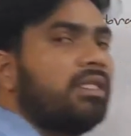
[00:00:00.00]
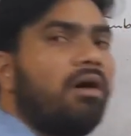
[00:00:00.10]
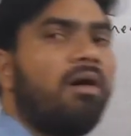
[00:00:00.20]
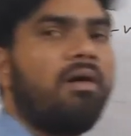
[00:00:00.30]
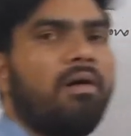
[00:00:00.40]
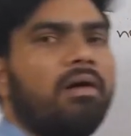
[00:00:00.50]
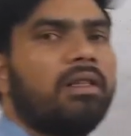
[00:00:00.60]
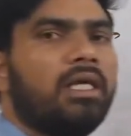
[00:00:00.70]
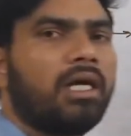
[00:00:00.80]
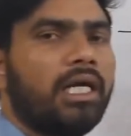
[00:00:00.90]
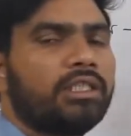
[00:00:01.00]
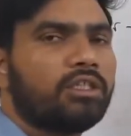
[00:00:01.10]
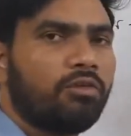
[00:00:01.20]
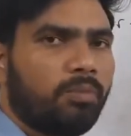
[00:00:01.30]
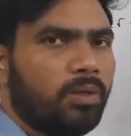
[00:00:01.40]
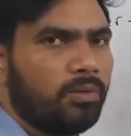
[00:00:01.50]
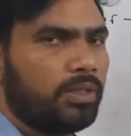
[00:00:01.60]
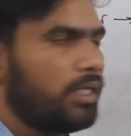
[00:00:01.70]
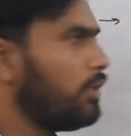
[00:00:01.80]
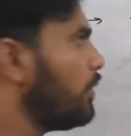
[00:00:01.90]
with all the kinds of
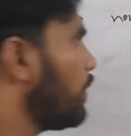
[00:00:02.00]
polluted.